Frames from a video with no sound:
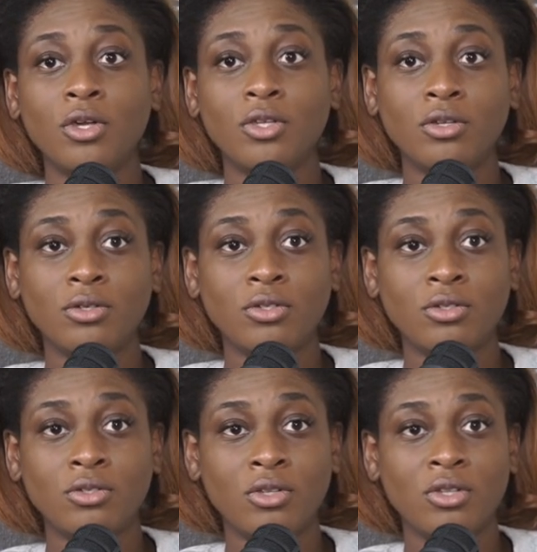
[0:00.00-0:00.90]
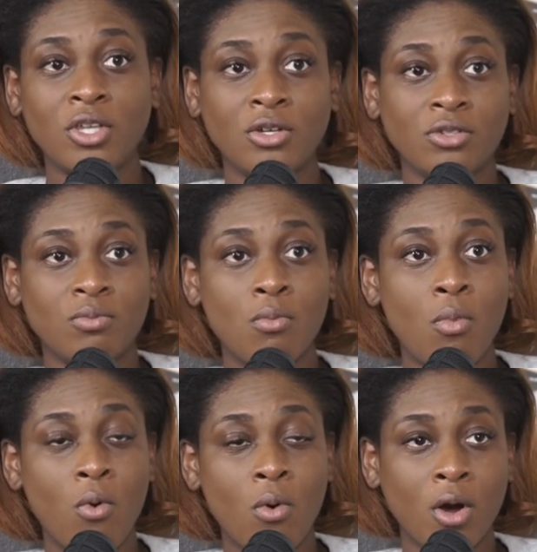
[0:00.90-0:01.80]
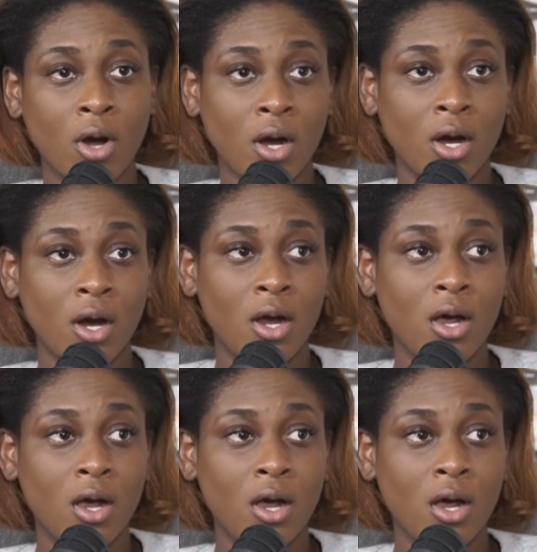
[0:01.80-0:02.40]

you're there's more